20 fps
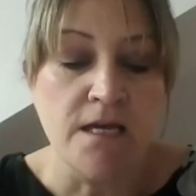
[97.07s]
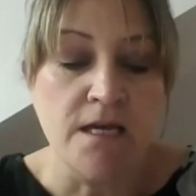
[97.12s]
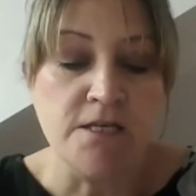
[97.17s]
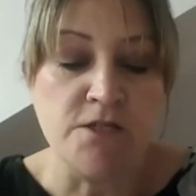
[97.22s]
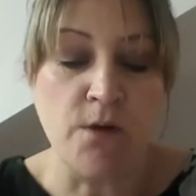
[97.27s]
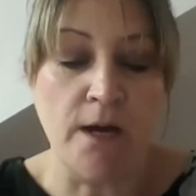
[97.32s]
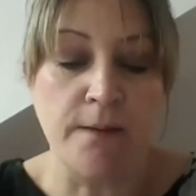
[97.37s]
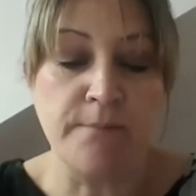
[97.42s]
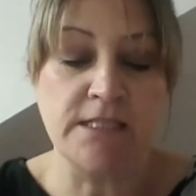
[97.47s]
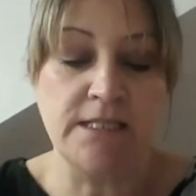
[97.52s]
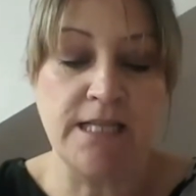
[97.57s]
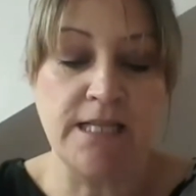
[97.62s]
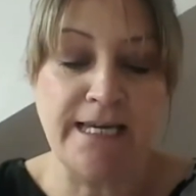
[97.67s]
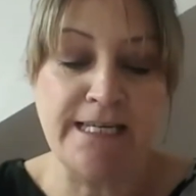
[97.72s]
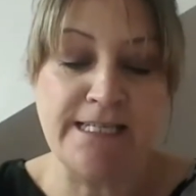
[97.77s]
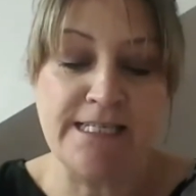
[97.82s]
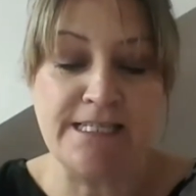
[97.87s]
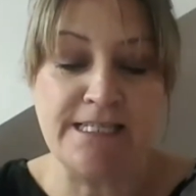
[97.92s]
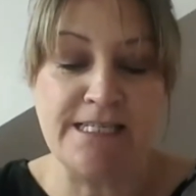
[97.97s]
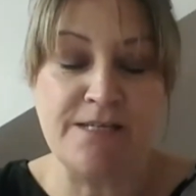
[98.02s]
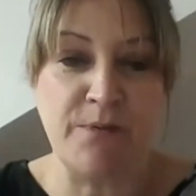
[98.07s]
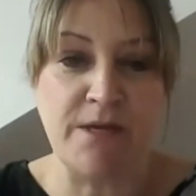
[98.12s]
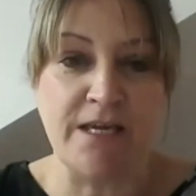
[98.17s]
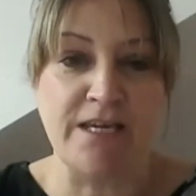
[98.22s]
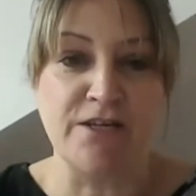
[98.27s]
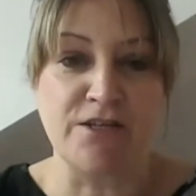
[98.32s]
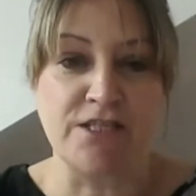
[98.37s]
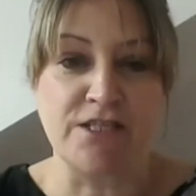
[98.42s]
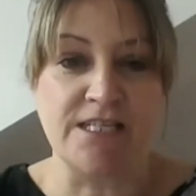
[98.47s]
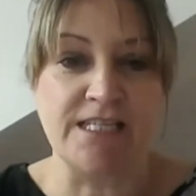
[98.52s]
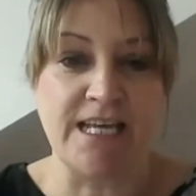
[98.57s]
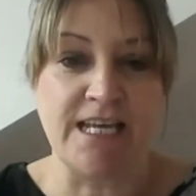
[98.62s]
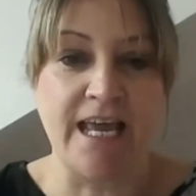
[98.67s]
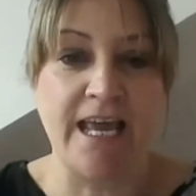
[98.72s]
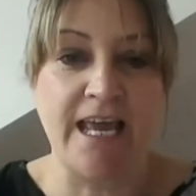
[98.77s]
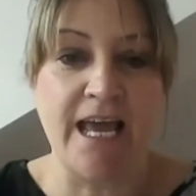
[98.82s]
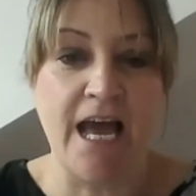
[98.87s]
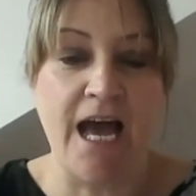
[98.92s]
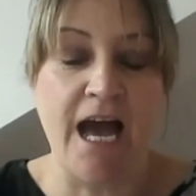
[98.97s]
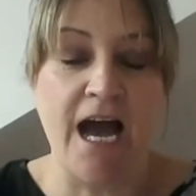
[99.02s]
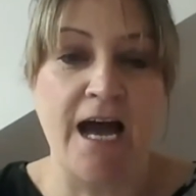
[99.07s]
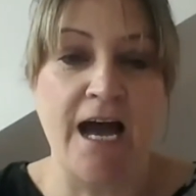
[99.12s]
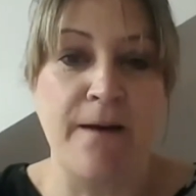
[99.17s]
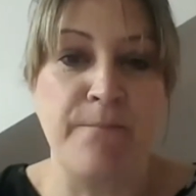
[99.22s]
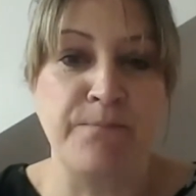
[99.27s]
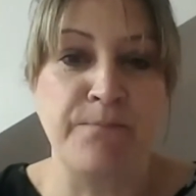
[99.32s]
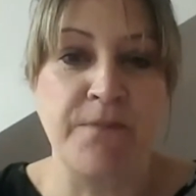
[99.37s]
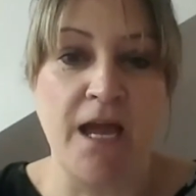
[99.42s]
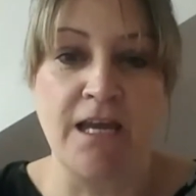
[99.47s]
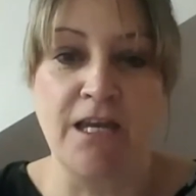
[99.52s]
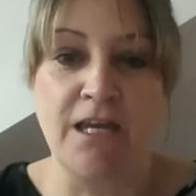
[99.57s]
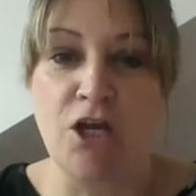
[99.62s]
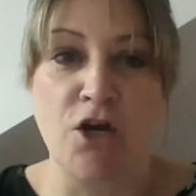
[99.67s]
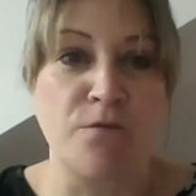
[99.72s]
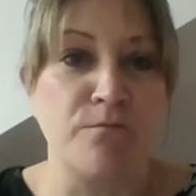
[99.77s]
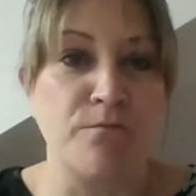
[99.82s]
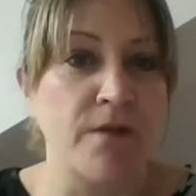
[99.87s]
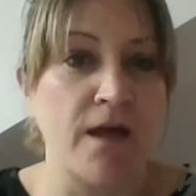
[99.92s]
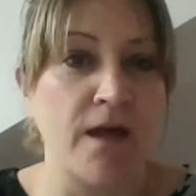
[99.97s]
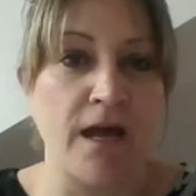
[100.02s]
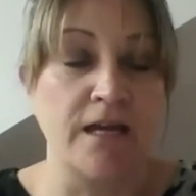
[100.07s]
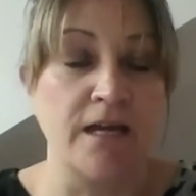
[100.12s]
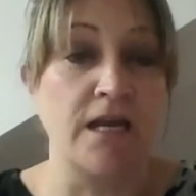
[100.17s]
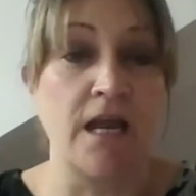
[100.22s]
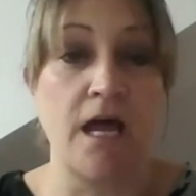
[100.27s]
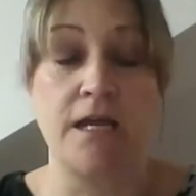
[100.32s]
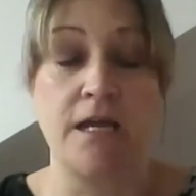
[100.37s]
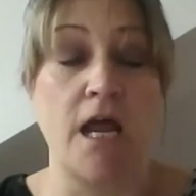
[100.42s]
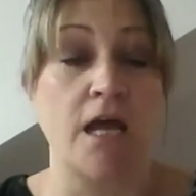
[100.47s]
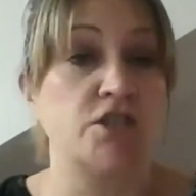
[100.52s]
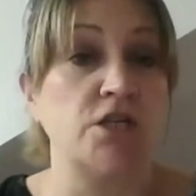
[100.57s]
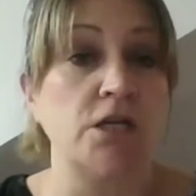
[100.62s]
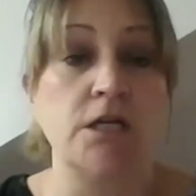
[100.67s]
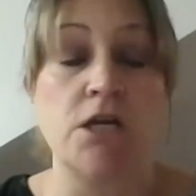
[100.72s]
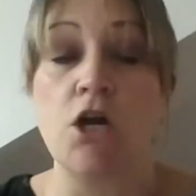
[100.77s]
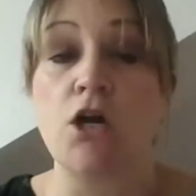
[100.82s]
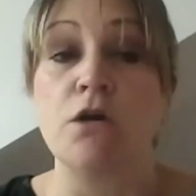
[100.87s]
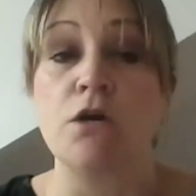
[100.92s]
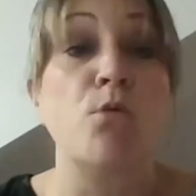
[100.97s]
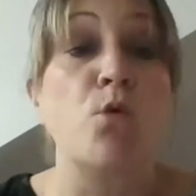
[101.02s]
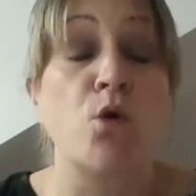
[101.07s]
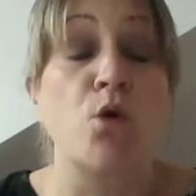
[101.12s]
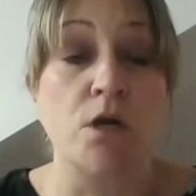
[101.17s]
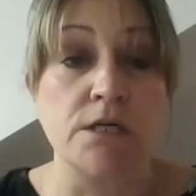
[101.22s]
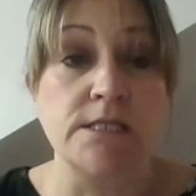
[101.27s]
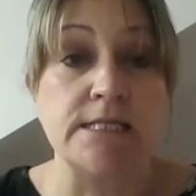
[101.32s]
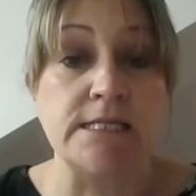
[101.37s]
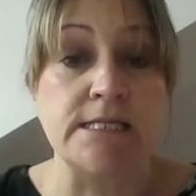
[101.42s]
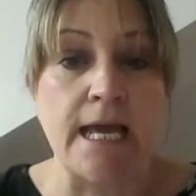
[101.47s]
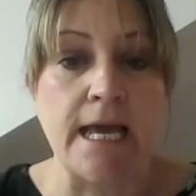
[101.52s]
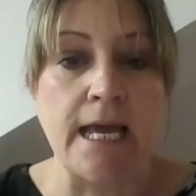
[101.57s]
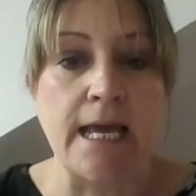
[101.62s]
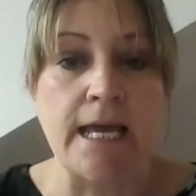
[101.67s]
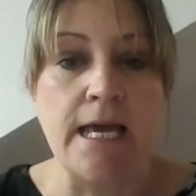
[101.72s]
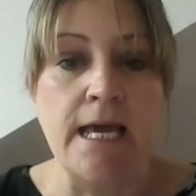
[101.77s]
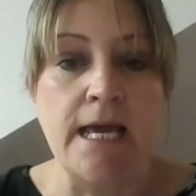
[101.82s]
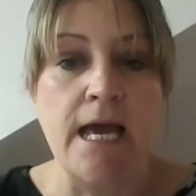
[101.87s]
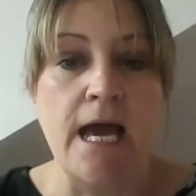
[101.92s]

So I'm delighted to be here today and actually learn more today.